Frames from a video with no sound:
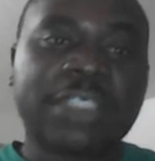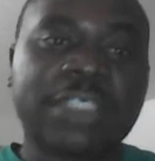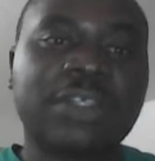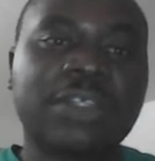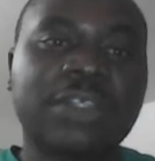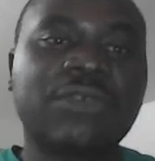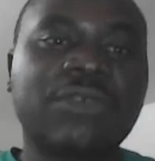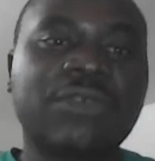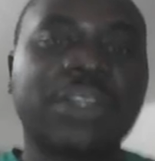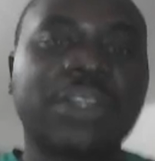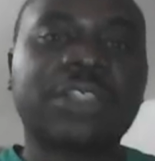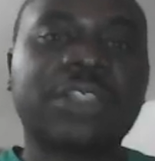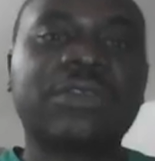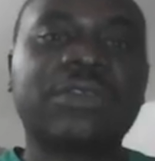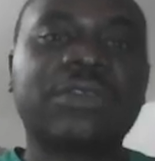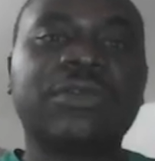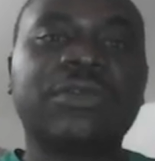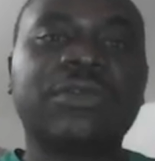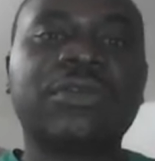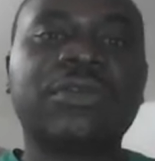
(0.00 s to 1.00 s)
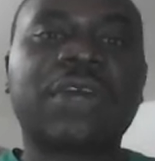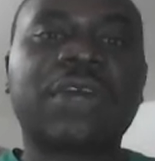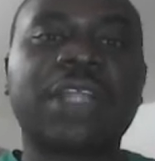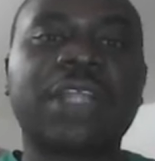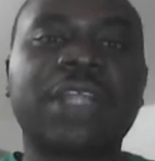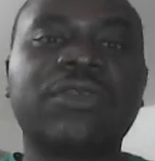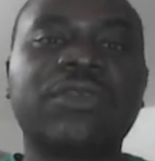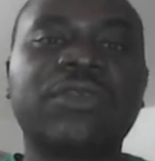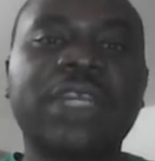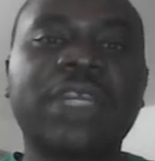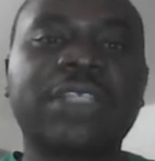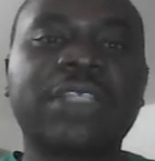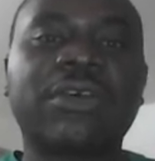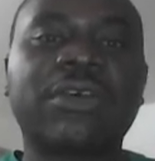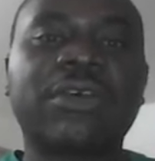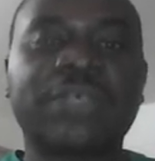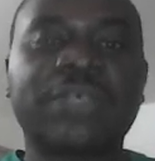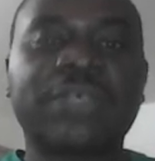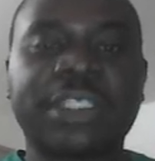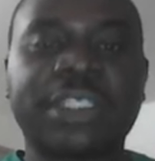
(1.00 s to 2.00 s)
you want to look at what
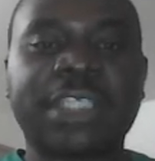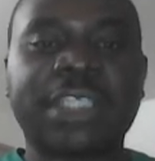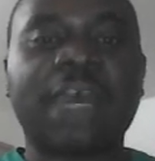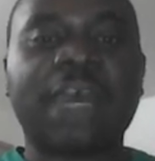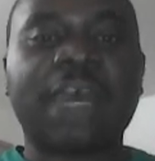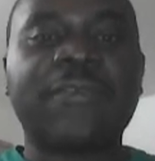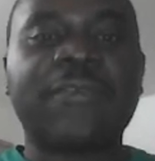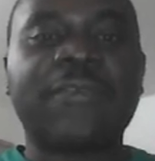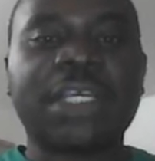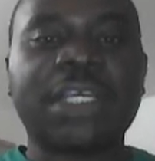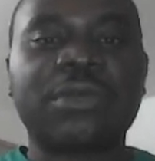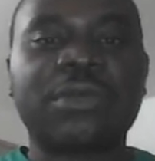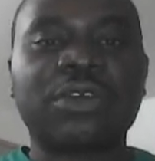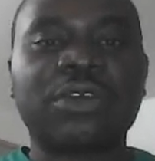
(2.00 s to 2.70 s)
courses are available.